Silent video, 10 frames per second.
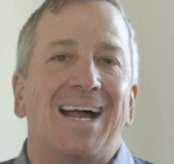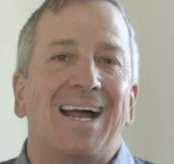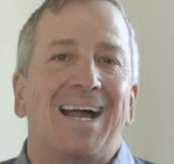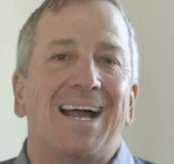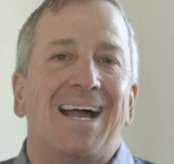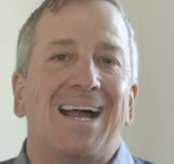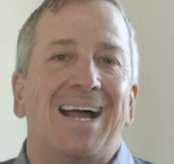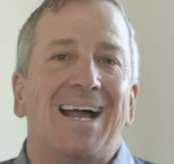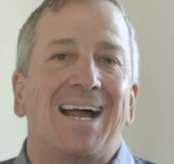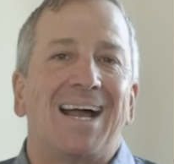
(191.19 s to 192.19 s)

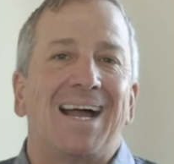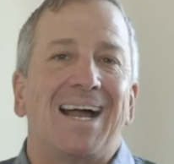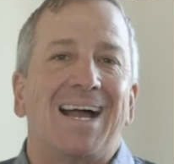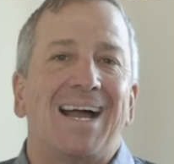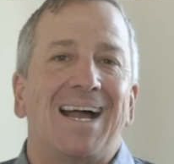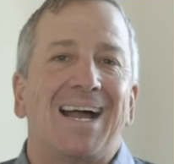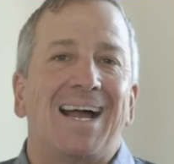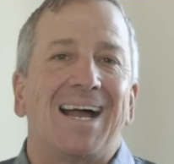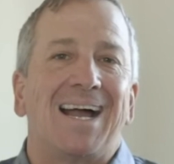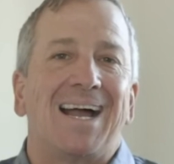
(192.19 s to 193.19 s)

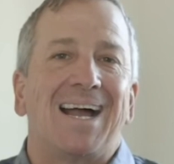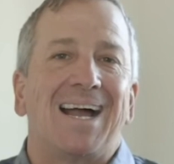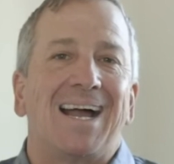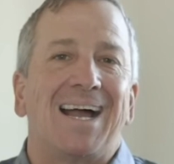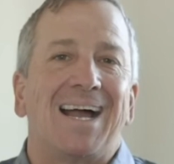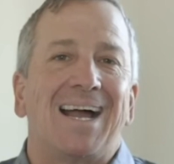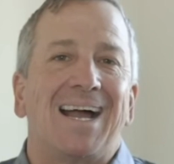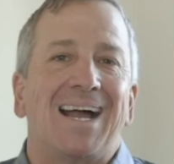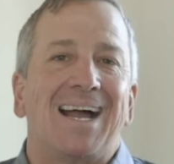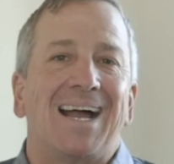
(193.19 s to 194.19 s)

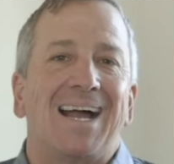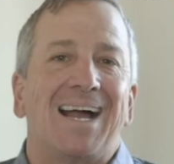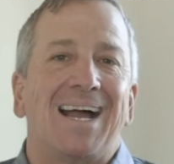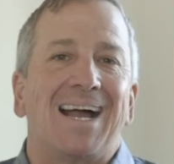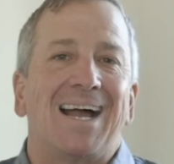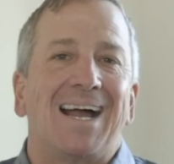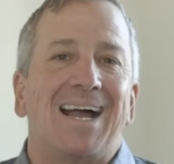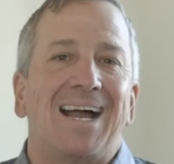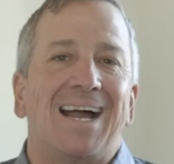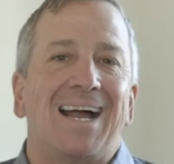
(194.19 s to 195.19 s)

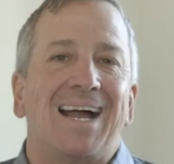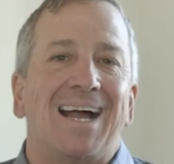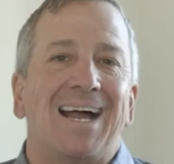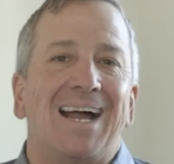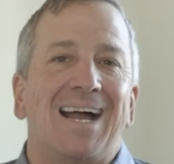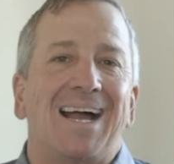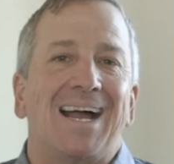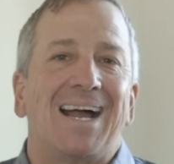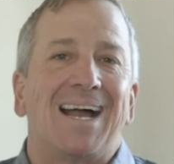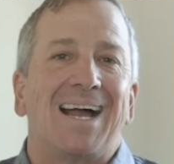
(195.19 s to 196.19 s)

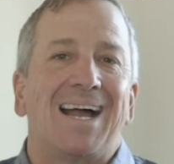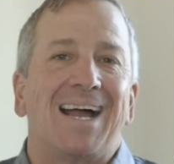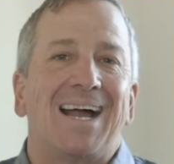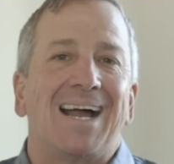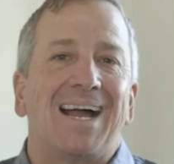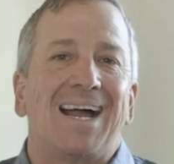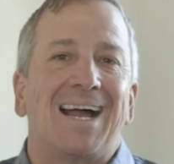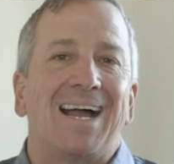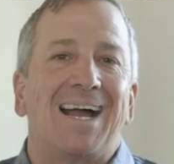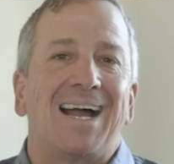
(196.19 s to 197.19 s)

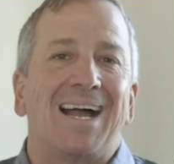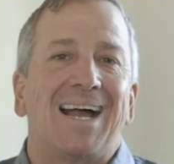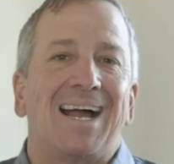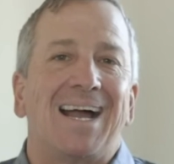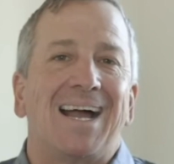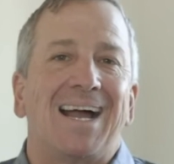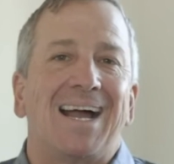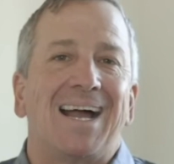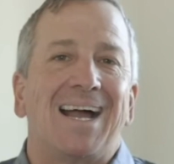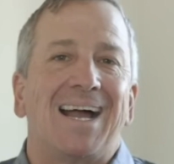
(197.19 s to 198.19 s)

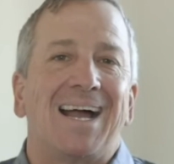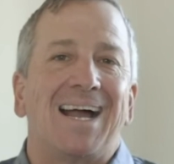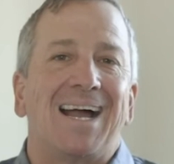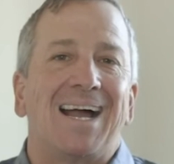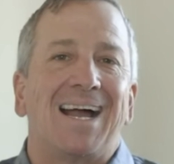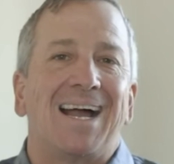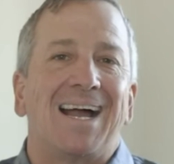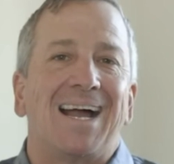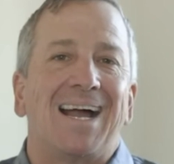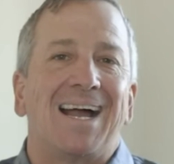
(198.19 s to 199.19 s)
(not speaking)